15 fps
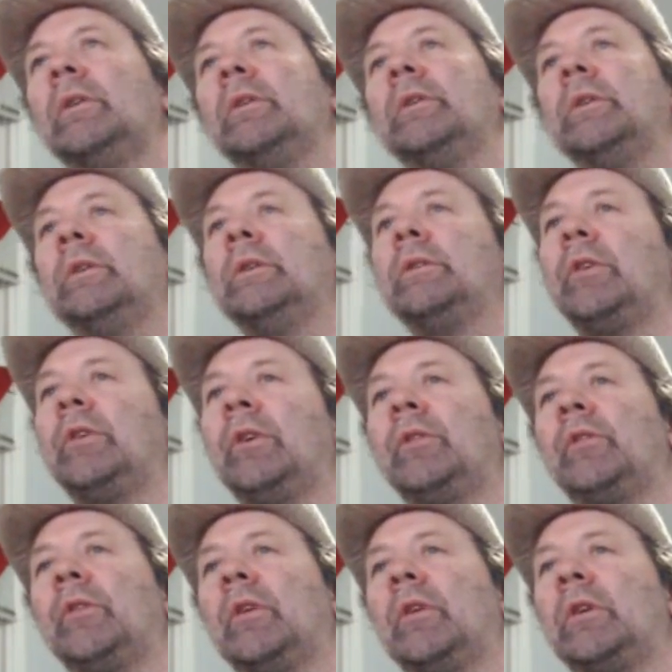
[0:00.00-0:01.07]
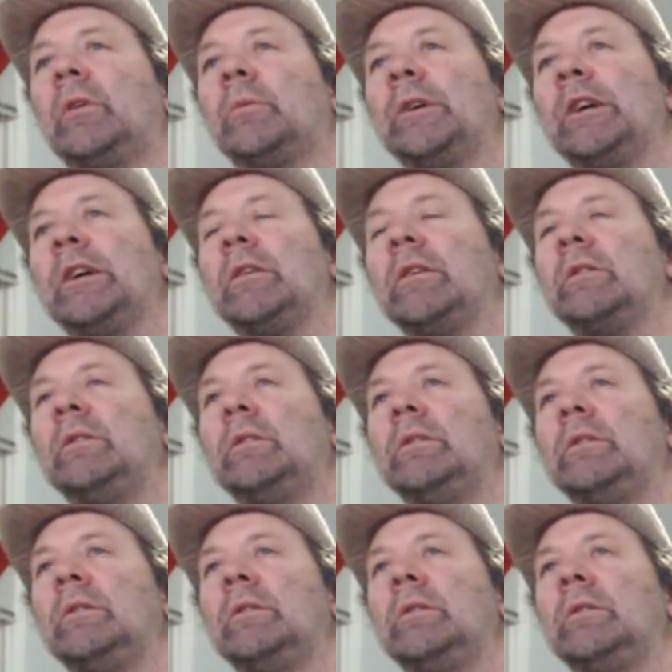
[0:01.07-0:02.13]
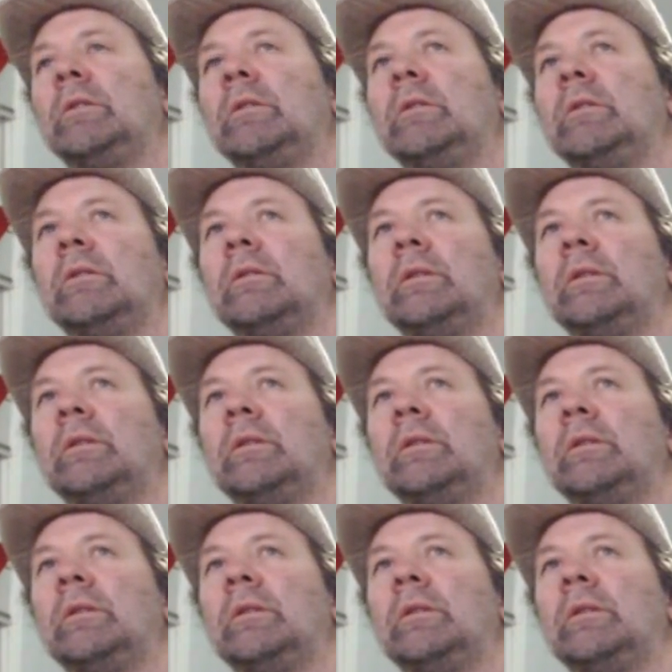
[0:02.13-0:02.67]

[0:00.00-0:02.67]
Just a little bit. You